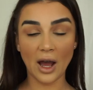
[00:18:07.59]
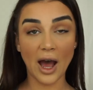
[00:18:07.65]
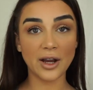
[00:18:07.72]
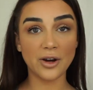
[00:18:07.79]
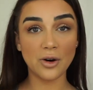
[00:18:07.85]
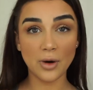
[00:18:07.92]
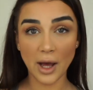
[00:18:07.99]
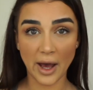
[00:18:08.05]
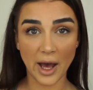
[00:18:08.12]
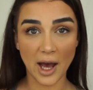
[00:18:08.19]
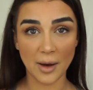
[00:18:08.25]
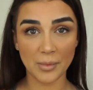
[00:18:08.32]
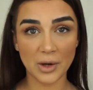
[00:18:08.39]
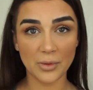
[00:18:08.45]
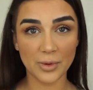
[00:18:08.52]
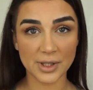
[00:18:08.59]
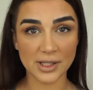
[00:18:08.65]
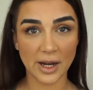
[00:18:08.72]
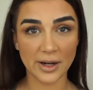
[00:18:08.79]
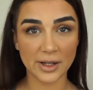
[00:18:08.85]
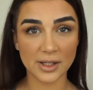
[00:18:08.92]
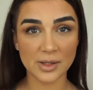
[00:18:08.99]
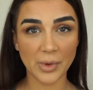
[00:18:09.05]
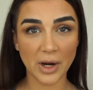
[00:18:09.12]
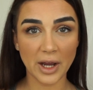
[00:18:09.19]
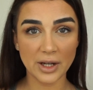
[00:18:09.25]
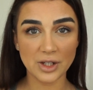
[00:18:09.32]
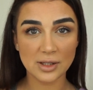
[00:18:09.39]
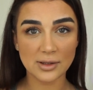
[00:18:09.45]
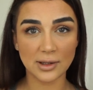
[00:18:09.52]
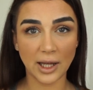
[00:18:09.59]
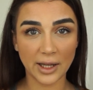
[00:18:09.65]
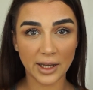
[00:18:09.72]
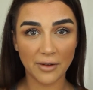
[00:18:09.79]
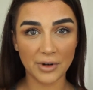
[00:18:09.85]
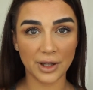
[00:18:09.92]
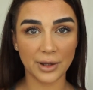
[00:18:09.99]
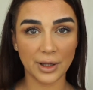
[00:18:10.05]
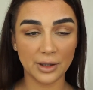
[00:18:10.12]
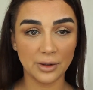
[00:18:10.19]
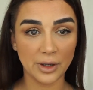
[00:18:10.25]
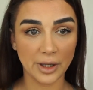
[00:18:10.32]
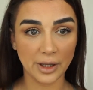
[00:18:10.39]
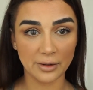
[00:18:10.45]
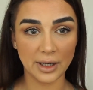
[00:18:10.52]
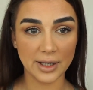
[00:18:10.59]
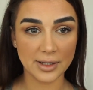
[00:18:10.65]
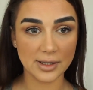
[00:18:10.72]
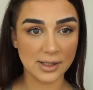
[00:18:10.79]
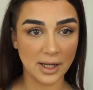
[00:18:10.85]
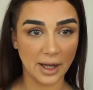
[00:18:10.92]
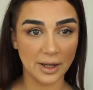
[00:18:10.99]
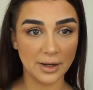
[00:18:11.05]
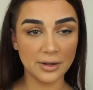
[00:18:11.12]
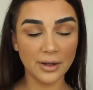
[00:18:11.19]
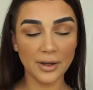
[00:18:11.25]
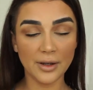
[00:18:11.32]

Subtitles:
I go ham with setting spray. I just like everything looking like skin.